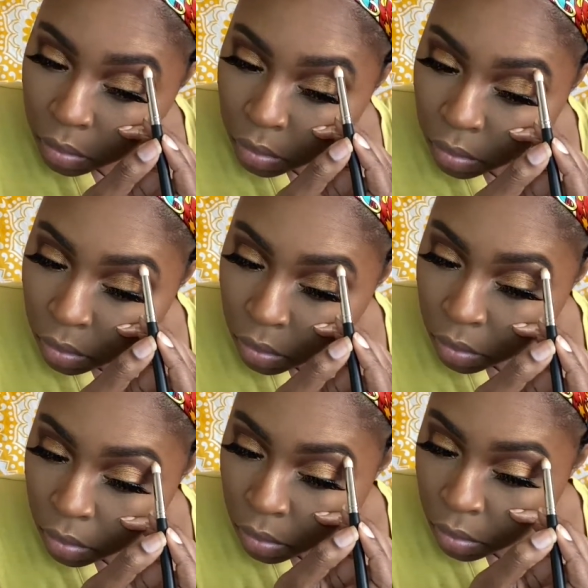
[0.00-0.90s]
brush to
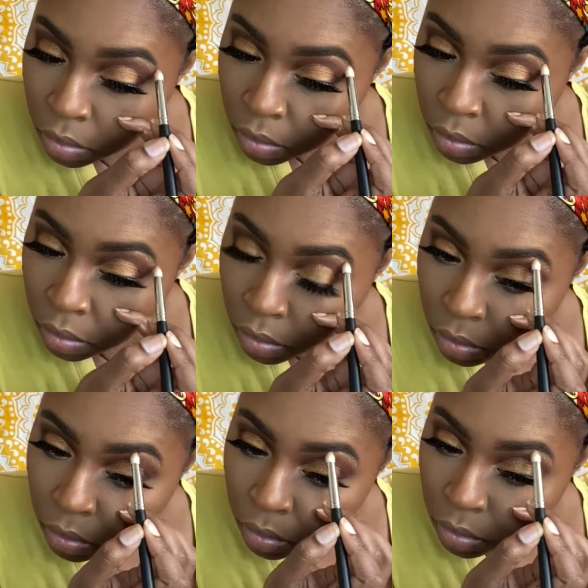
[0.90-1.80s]
add a little bit
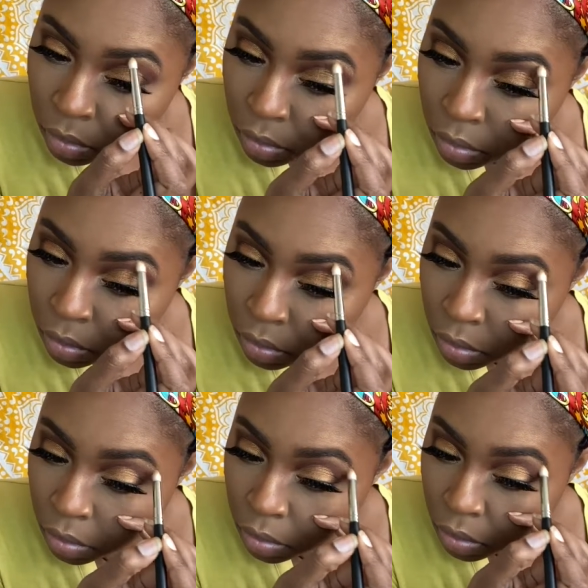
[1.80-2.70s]
more glow.
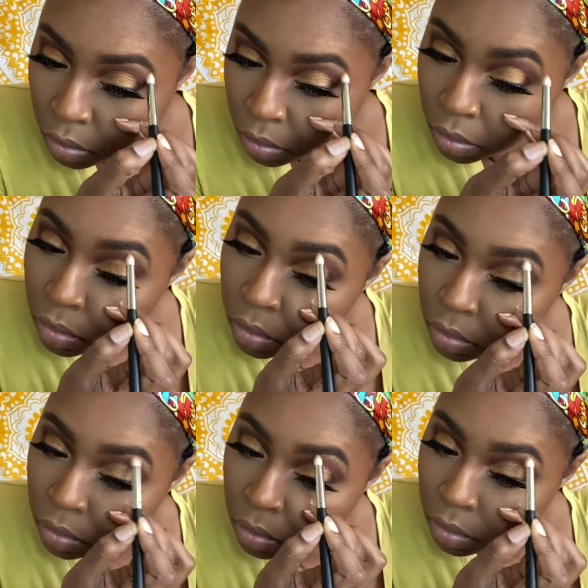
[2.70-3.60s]
And
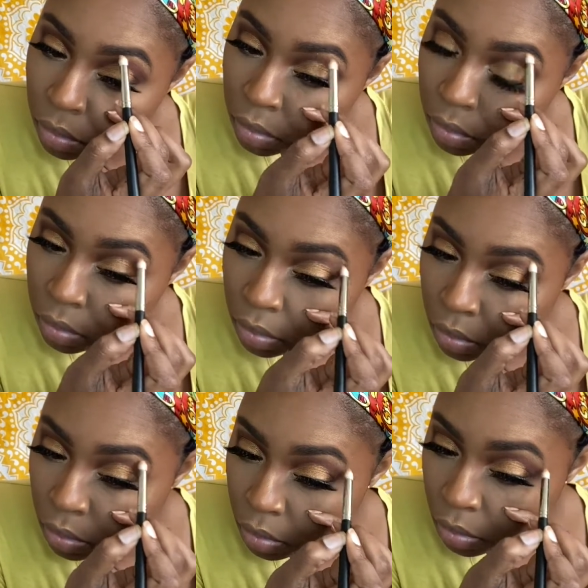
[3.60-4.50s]
then for my
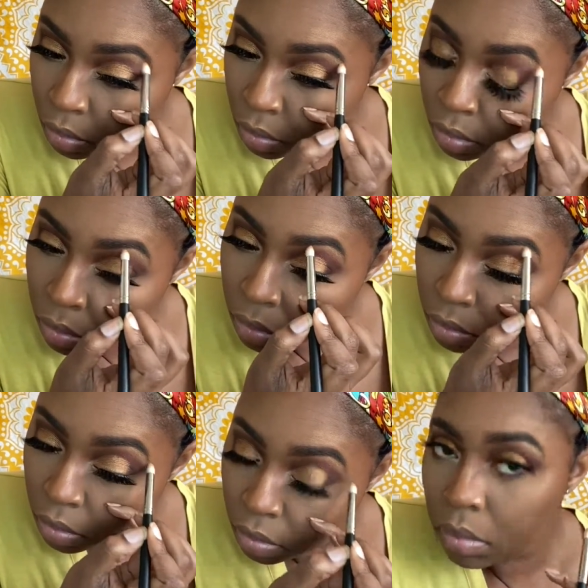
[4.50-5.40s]
blush, of course, I'm going
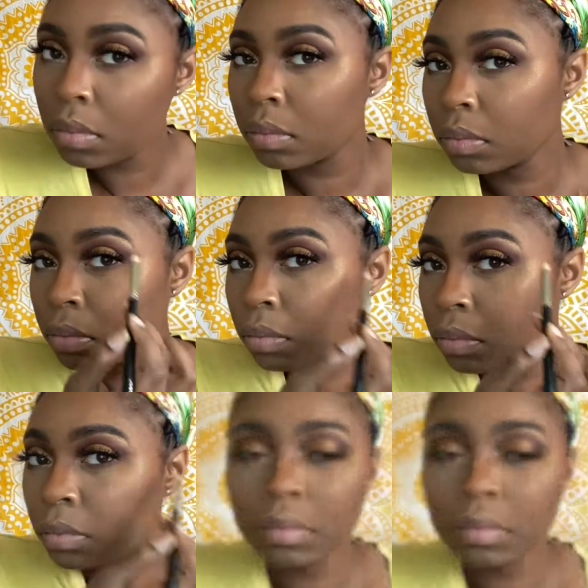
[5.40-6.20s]
back to that Warrior